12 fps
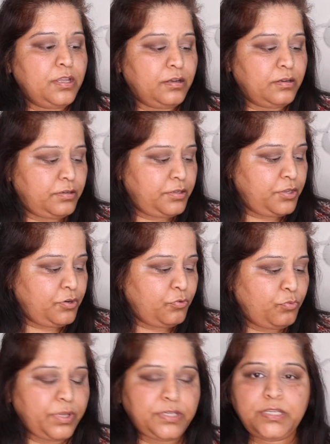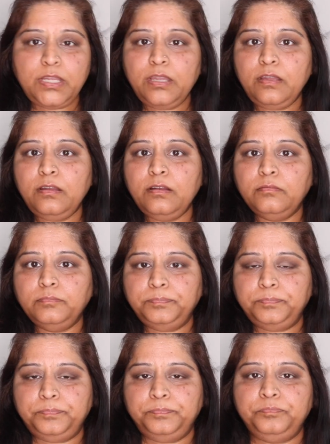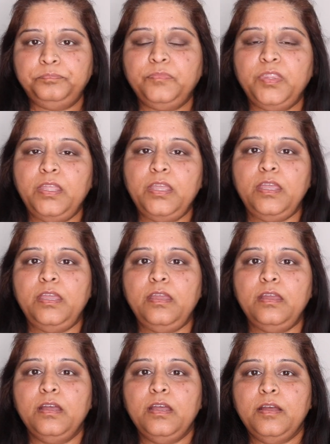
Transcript: wetting the